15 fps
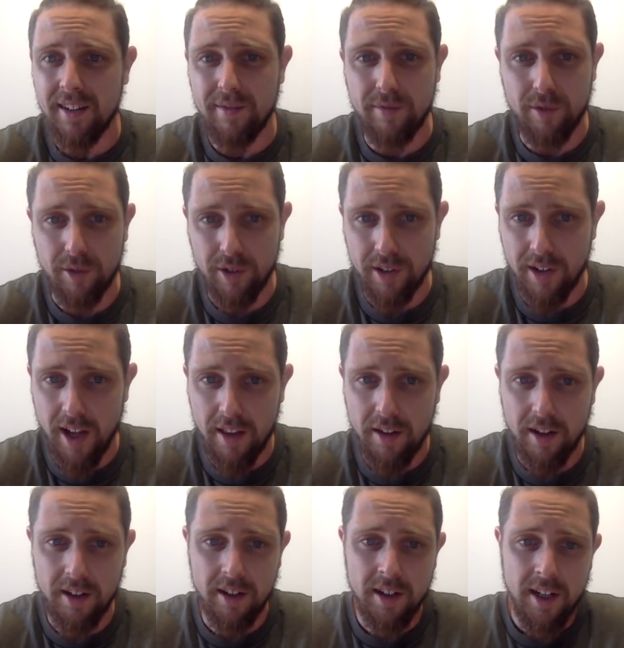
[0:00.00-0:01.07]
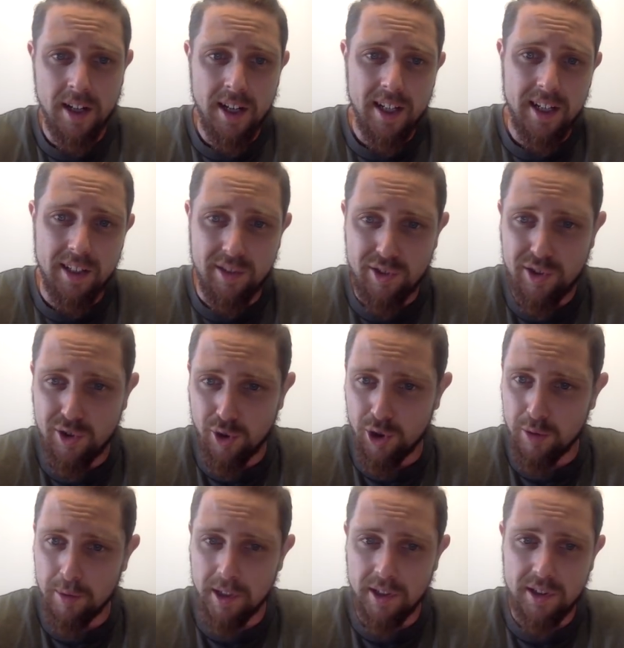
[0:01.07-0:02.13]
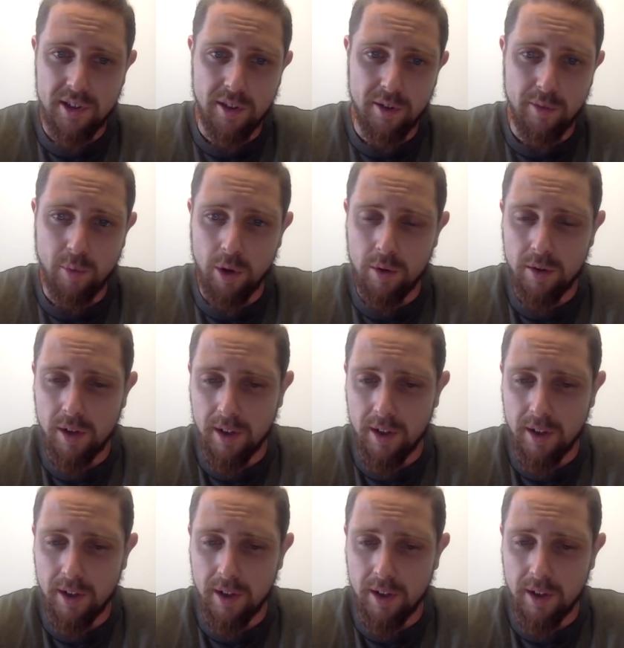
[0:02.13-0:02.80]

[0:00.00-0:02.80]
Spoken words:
for another installment of what